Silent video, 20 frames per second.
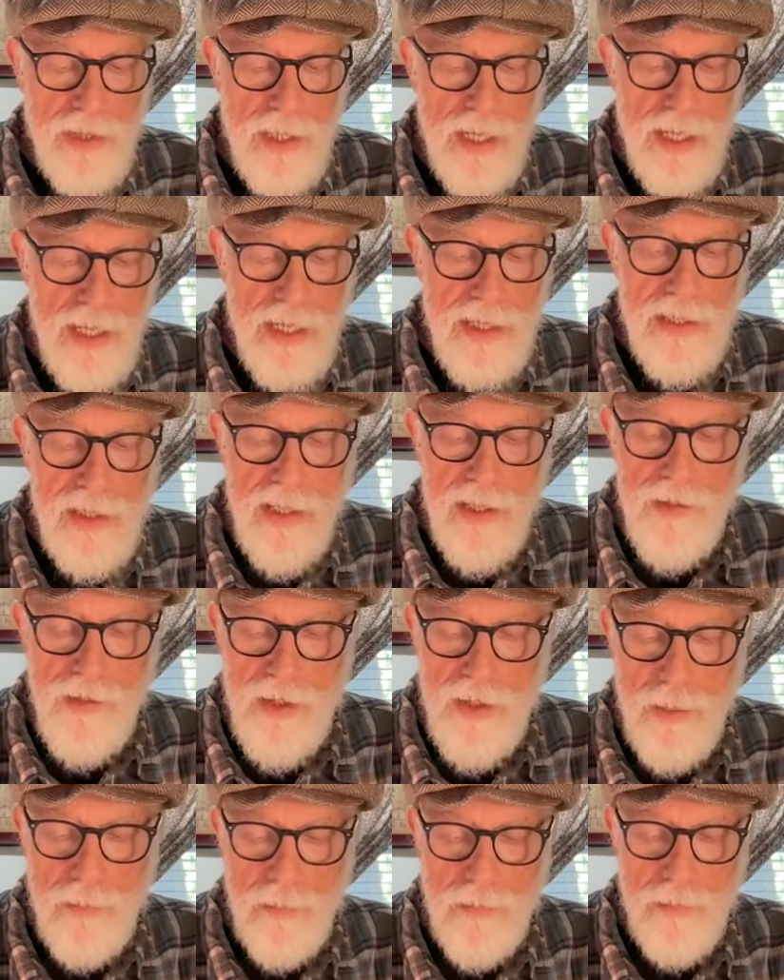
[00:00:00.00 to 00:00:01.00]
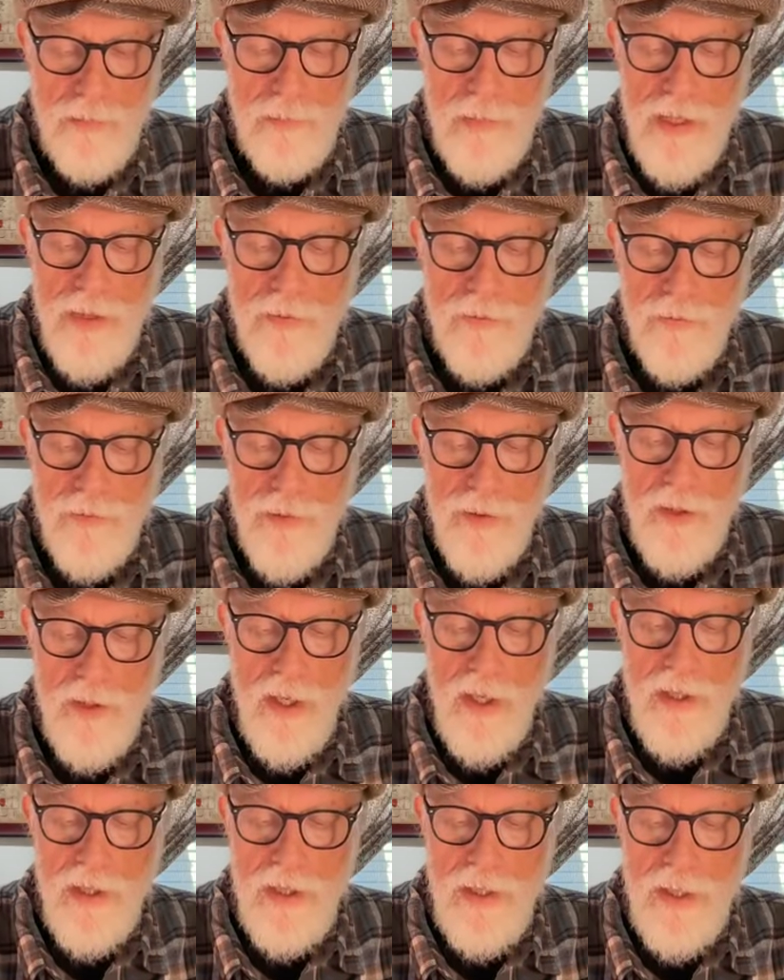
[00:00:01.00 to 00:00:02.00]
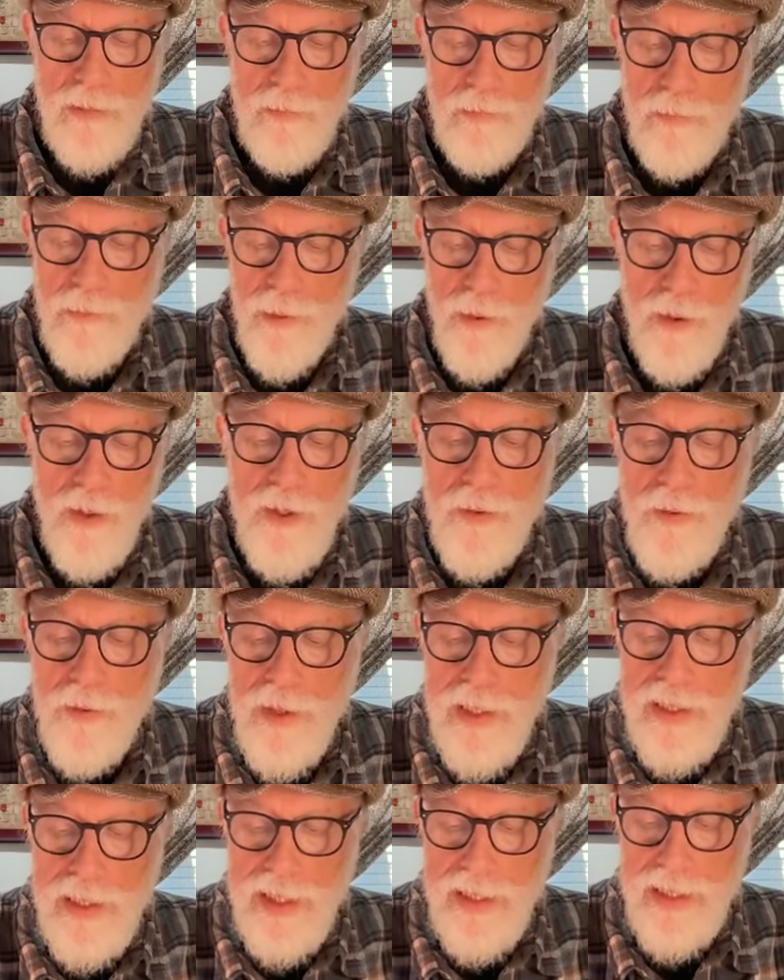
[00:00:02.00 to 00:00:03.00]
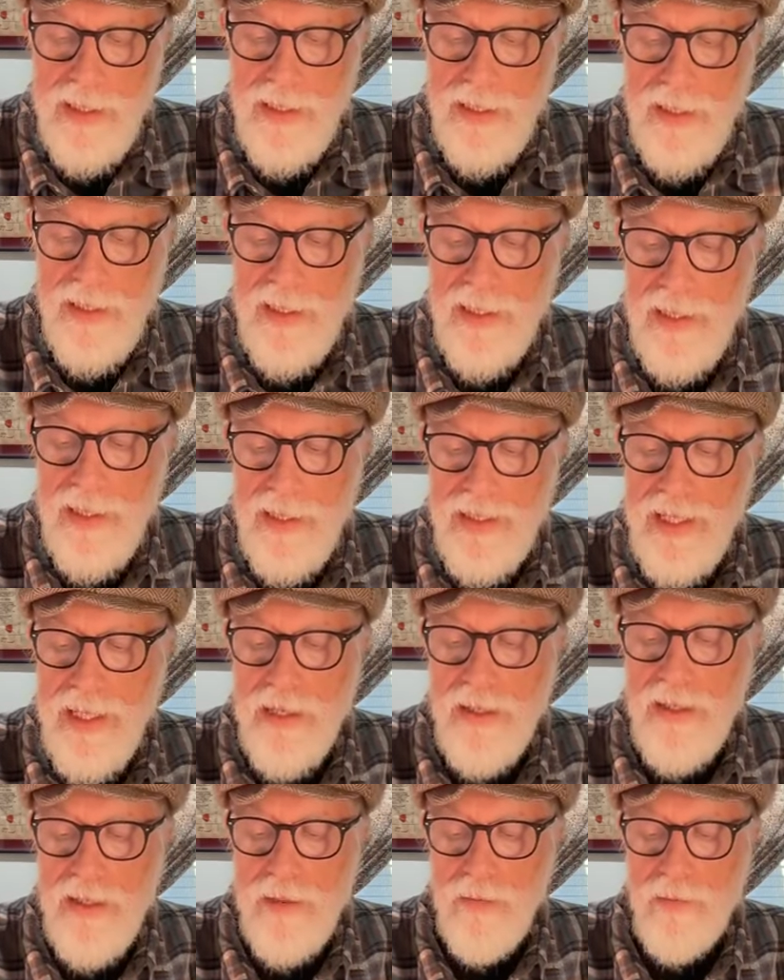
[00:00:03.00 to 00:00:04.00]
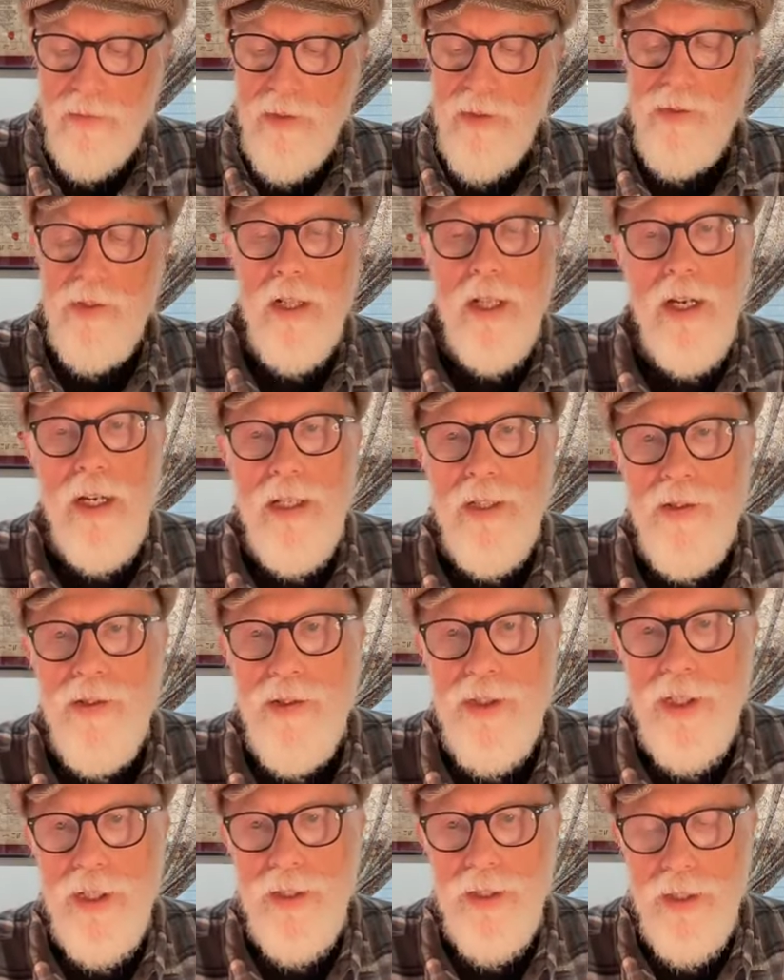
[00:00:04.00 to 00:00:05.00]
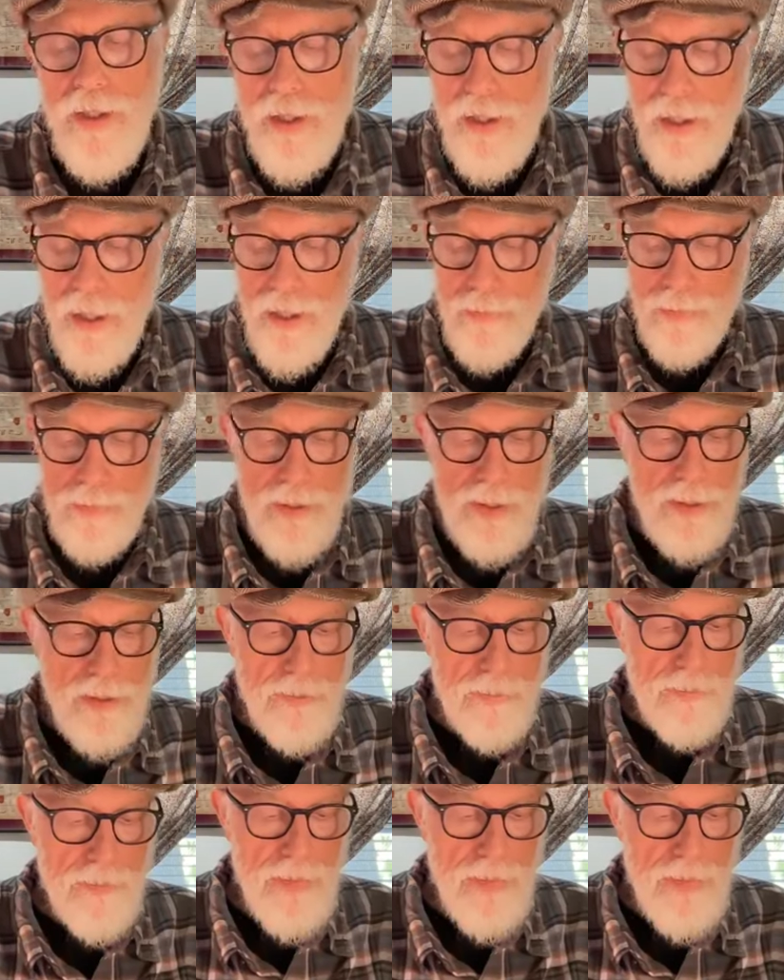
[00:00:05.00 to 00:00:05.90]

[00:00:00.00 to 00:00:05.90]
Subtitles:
9, I stepped barefoot on an embroidery needle that was lodged in the carpet.